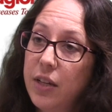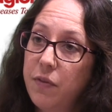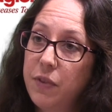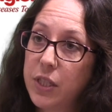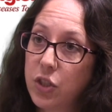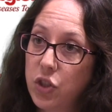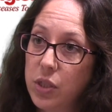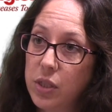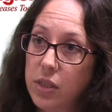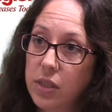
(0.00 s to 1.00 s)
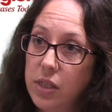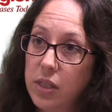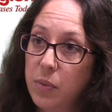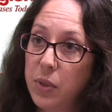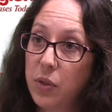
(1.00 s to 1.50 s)
that physicians
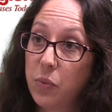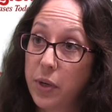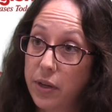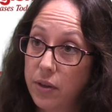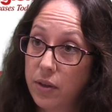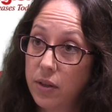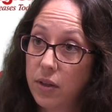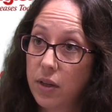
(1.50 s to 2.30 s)
need to be aware